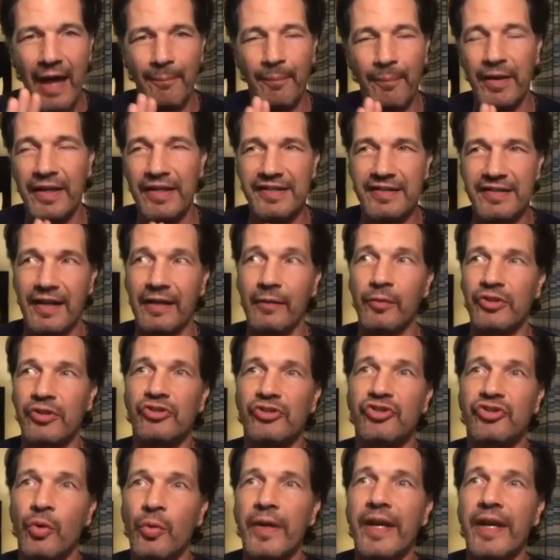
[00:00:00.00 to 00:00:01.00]
But it's like when you're
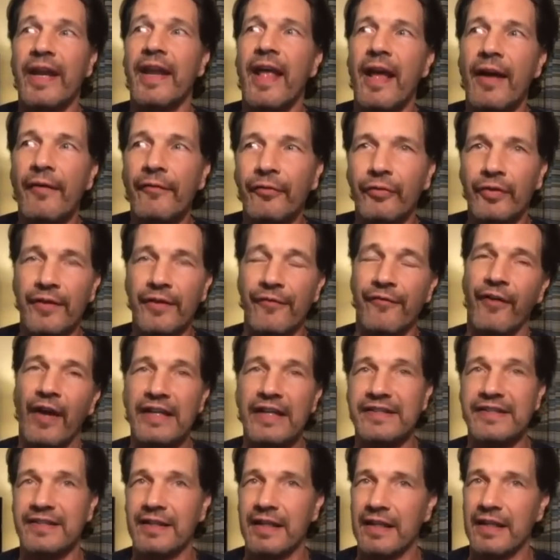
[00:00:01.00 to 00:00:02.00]
doing it every fight
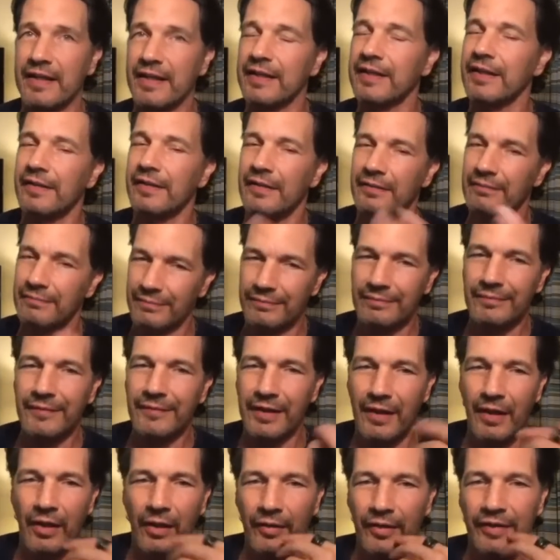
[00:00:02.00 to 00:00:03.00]
scene, it can, you
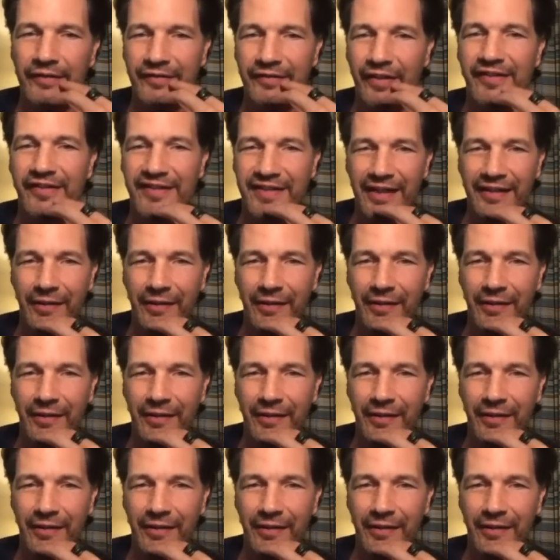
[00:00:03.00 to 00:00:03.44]
know, it does take